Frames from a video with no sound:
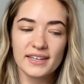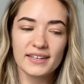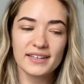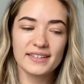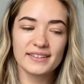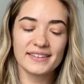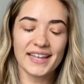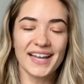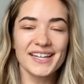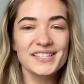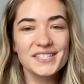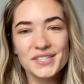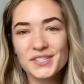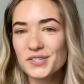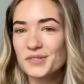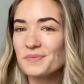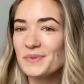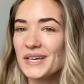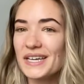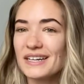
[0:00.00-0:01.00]
that's a
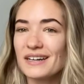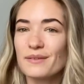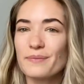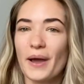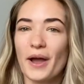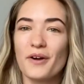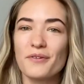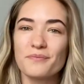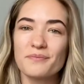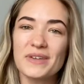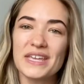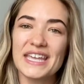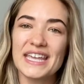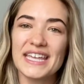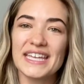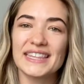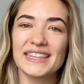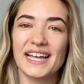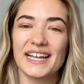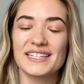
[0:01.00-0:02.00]
little bit about
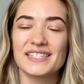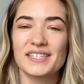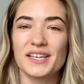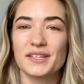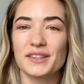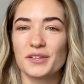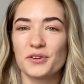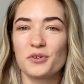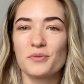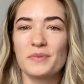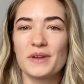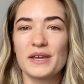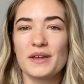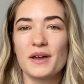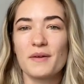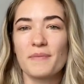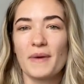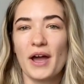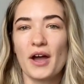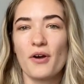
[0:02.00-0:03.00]
me. That's a little bit
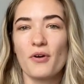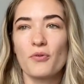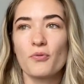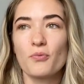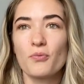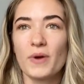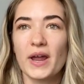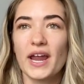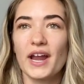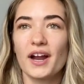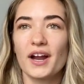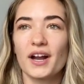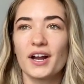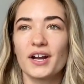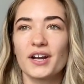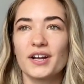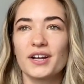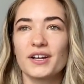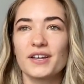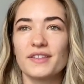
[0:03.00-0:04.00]
about
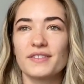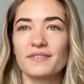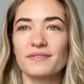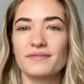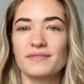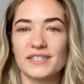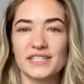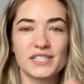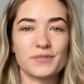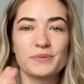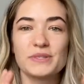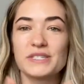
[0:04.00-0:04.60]
where this